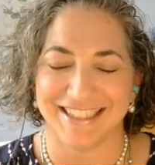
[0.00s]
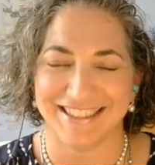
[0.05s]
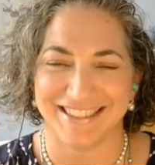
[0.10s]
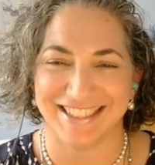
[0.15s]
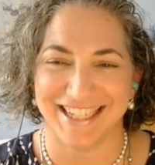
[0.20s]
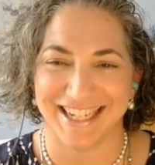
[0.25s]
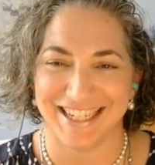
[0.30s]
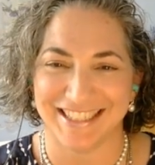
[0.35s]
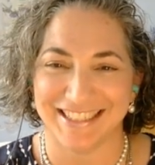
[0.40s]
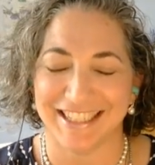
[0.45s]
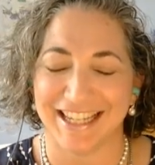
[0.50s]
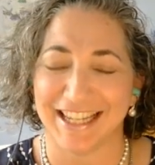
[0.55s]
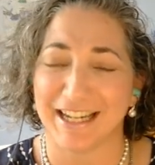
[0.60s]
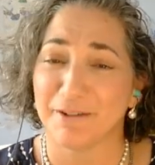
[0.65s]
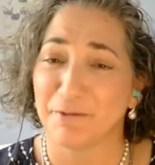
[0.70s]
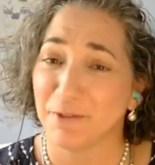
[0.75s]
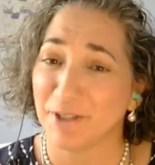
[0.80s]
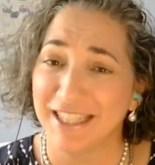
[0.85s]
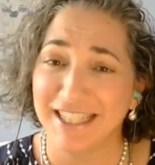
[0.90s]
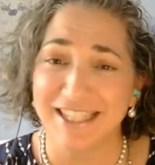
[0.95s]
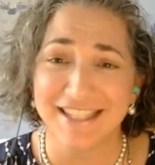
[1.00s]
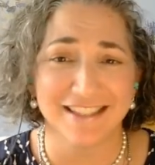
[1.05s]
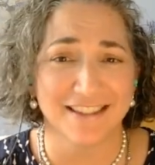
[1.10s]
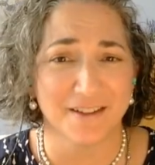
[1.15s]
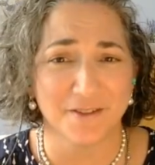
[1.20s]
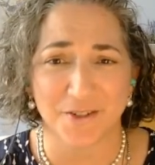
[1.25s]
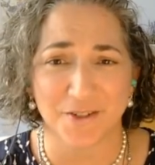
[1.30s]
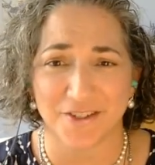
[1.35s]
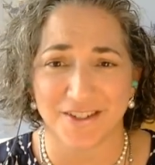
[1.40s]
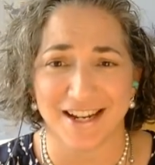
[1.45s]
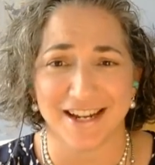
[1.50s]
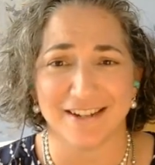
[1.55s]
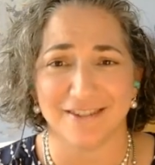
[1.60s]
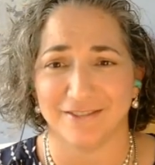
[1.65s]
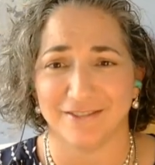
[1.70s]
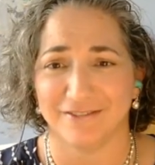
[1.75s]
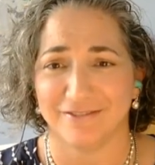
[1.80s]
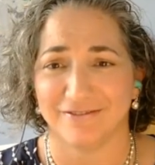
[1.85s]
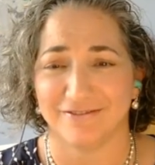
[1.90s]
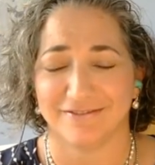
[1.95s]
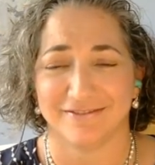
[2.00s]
Yeah, and it really slows you down.